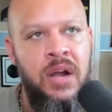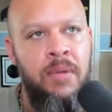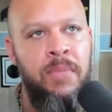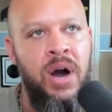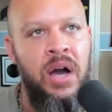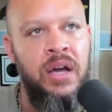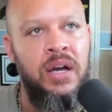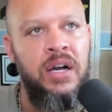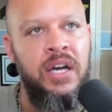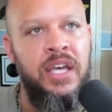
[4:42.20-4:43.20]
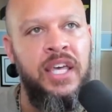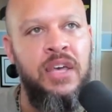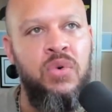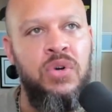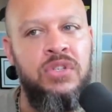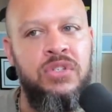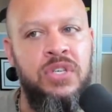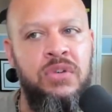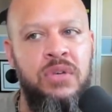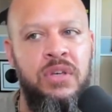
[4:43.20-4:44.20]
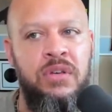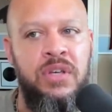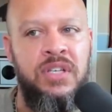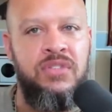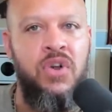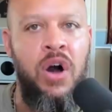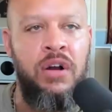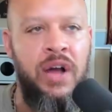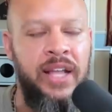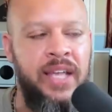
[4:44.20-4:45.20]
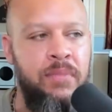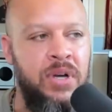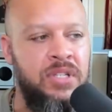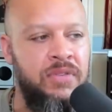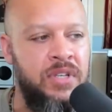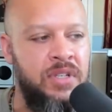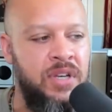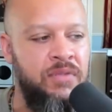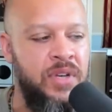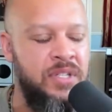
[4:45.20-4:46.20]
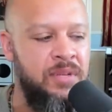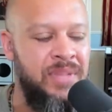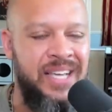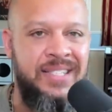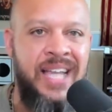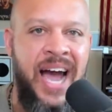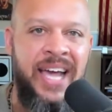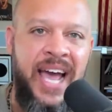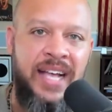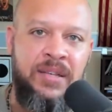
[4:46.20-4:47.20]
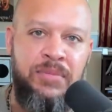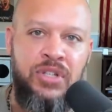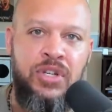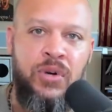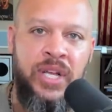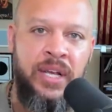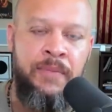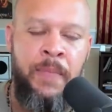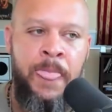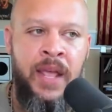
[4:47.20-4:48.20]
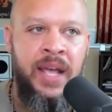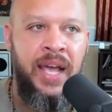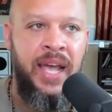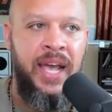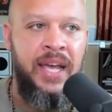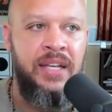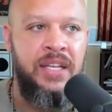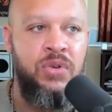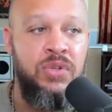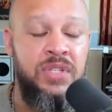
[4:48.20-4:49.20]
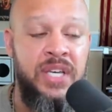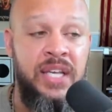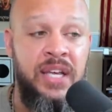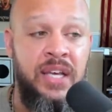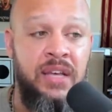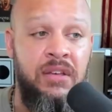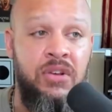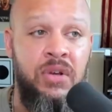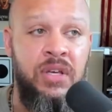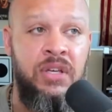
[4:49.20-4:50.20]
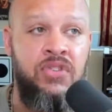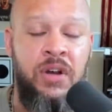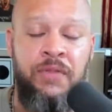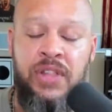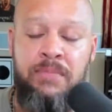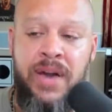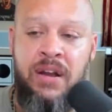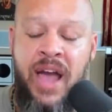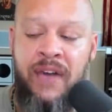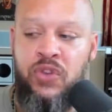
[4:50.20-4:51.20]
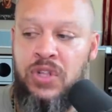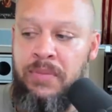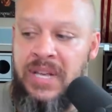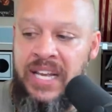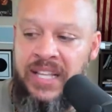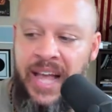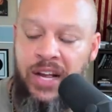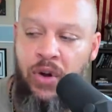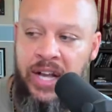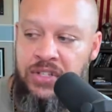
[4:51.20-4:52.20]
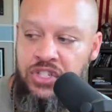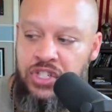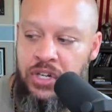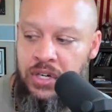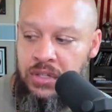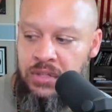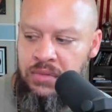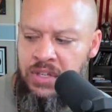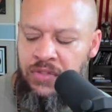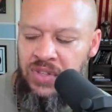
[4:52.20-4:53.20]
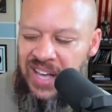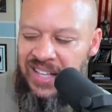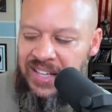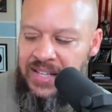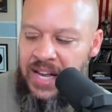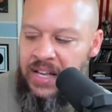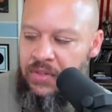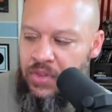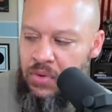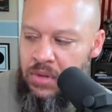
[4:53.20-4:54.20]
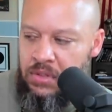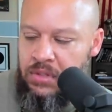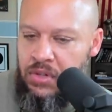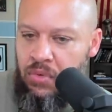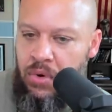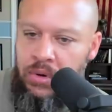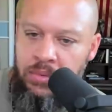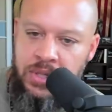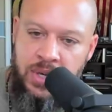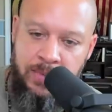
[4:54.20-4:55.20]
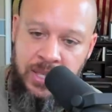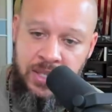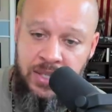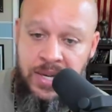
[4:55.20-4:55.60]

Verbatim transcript: but he was he, he, his daughter I think must have convinced him that his diet had something to do with it, and he was eating. You know, he started feeling better after eliminating like grains and sugars. I think he's got an interview on Joe Rogan where he talks about this.